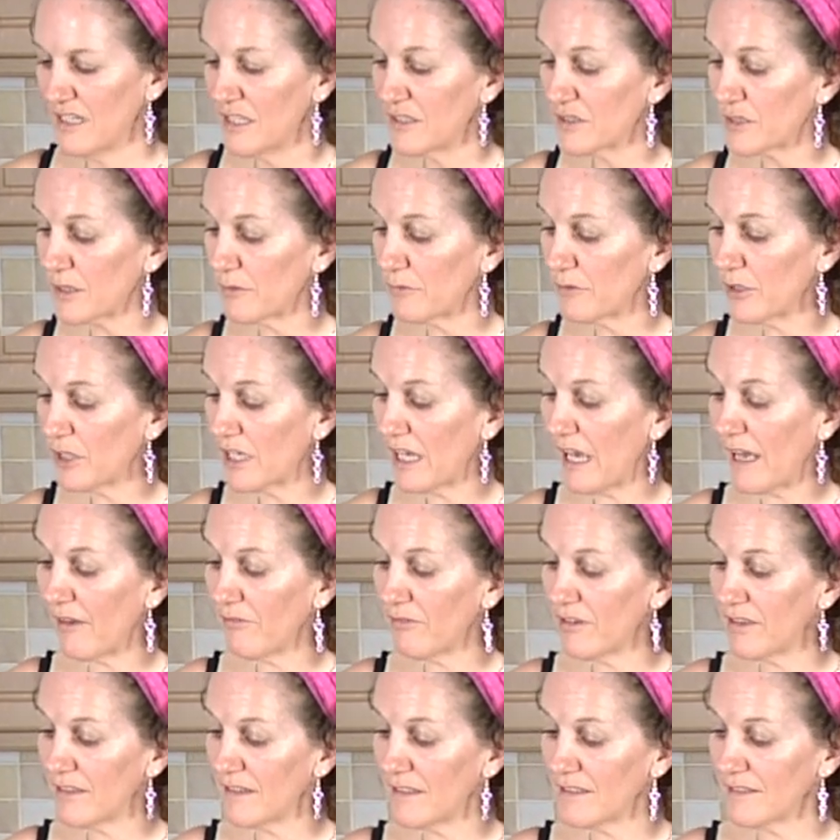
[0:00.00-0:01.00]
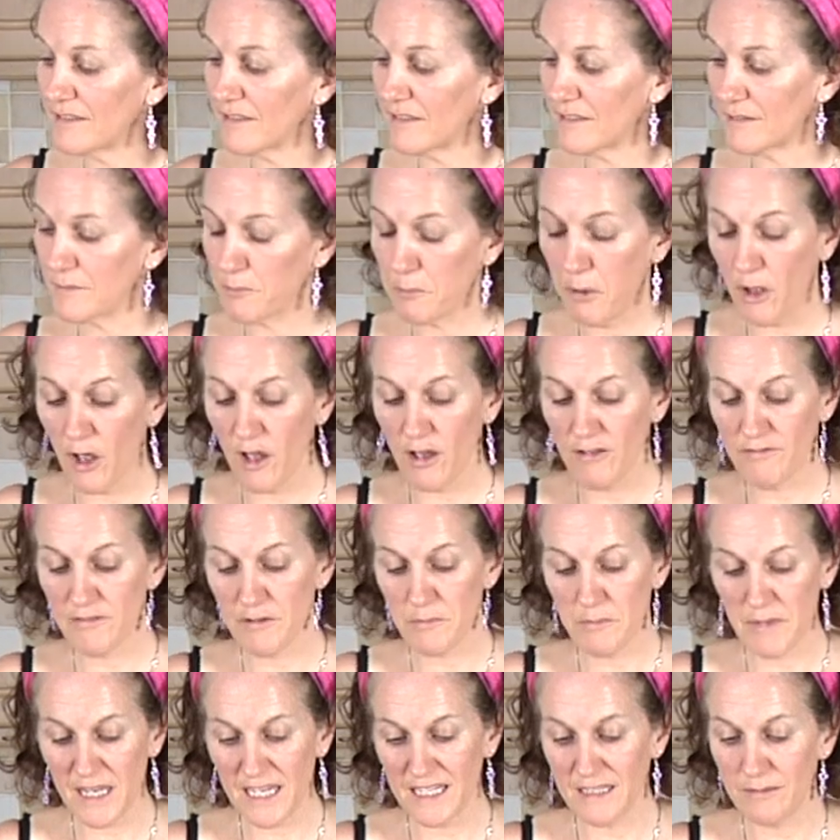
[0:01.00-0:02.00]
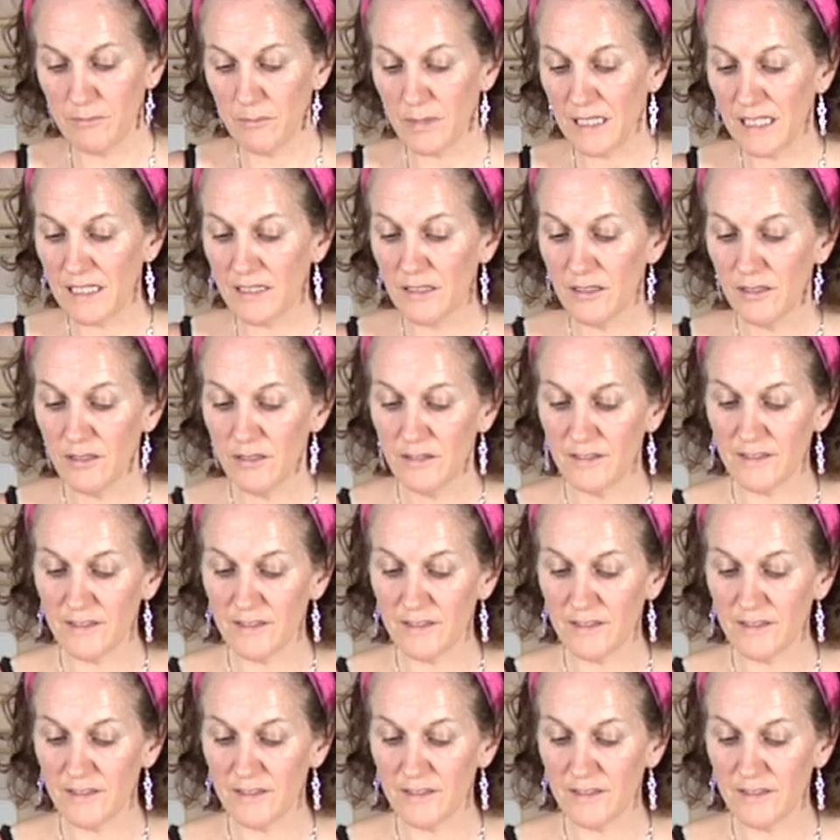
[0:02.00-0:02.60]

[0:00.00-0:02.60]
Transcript: So if you're having this as part of a main meal,